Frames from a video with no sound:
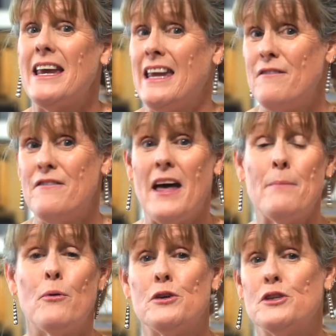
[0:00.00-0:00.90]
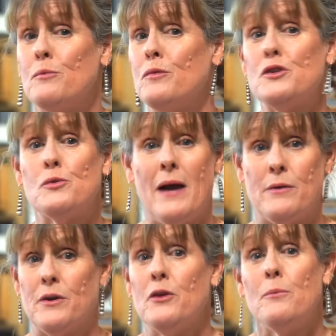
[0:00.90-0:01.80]
if that person was
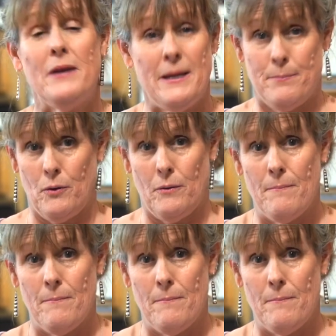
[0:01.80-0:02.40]
around other people,